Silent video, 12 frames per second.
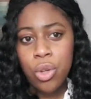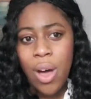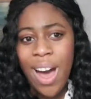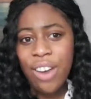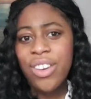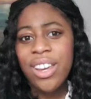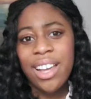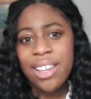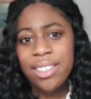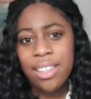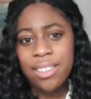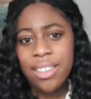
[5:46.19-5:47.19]
So I
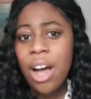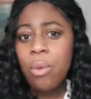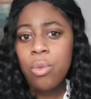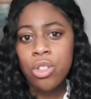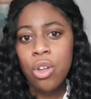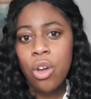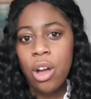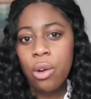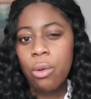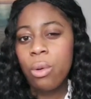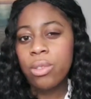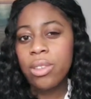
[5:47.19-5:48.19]
realized that that was not
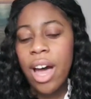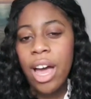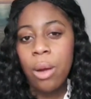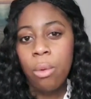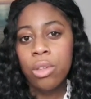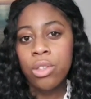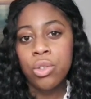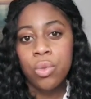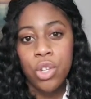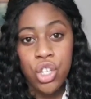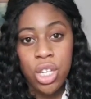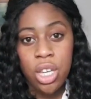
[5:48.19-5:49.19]
a goal that I wanted
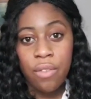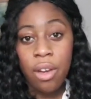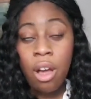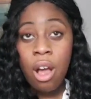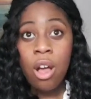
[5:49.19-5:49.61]
to achieve.